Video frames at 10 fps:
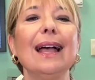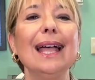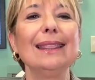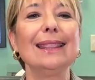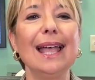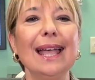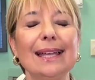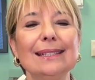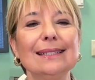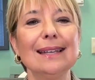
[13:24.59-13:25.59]
And
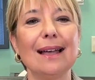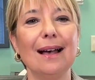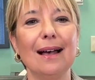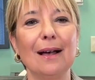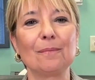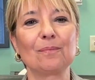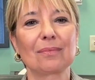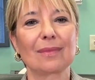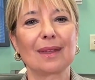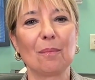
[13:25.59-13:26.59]
then
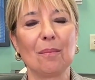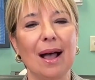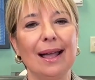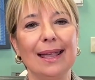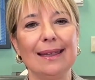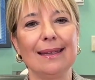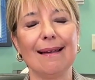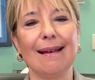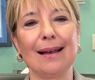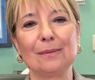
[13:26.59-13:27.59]
my
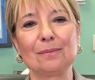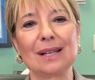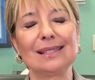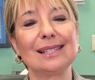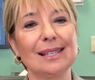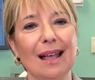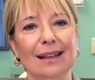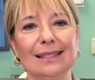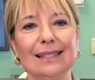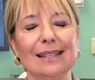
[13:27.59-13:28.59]

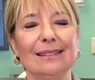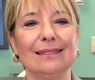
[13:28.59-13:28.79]
son